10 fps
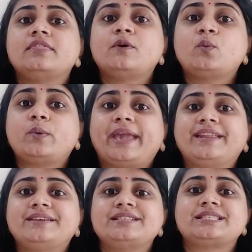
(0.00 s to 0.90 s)
the
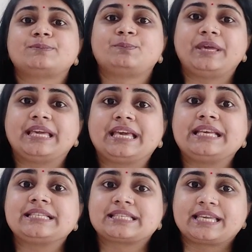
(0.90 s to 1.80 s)
various
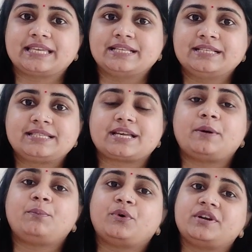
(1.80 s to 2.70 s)
speaking skills
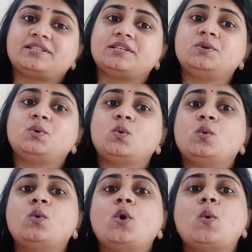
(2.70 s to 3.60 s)
a person who